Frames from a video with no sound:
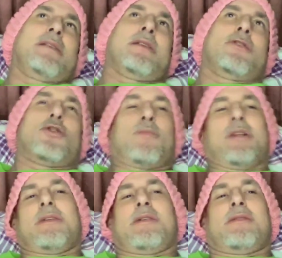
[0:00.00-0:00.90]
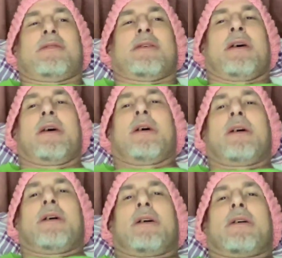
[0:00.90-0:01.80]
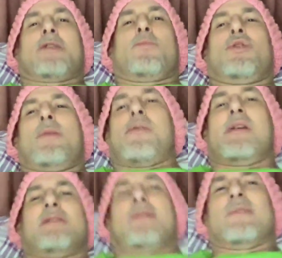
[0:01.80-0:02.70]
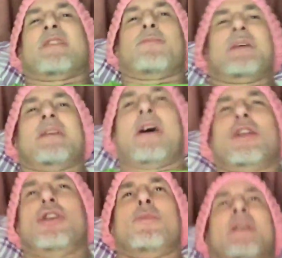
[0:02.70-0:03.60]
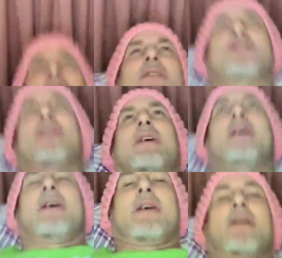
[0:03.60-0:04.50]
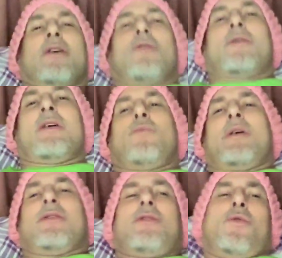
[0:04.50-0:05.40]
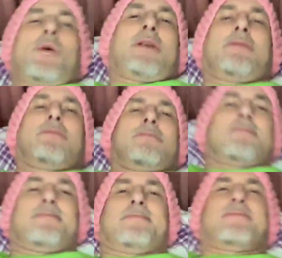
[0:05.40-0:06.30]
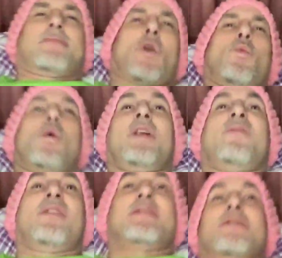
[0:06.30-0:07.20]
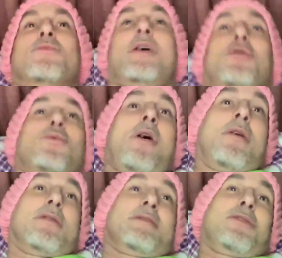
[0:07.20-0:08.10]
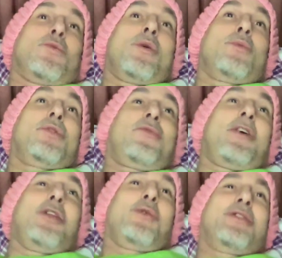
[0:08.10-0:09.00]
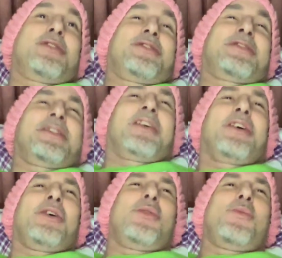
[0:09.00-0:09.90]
to interpret this, to put a positive spin on the human condition. Okay, well, you know what? One of us is right or wrong. Is it the one with the followers or the